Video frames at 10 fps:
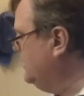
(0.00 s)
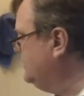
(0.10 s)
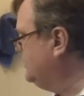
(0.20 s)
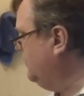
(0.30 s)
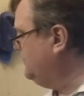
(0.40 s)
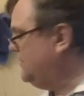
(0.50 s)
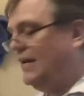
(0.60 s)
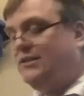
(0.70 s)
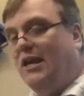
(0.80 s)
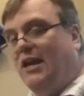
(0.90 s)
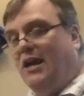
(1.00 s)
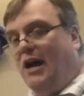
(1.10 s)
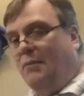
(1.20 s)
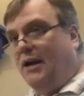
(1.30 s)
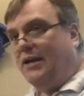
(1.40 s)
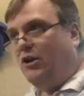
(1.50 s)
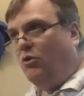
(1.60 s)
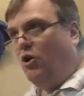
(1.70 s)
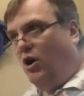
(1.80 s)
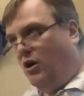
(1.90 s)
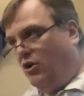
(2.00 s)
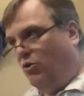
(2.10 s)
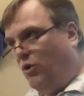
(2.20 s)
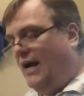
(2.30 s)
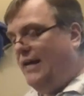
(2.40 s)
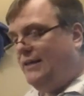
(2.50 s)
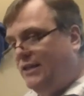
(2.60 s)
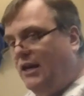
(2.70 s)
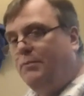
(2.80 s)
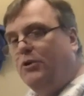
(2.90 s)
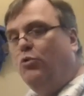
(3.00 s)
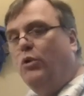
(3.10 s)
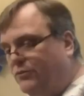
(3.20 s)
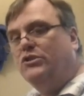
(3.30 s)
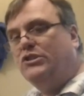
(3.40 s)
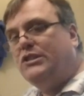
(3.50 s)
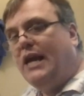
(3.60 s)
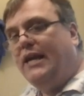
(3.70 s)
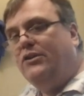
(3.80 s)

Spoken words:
self-test, I might go, uh-oh, I ended up in a weird state.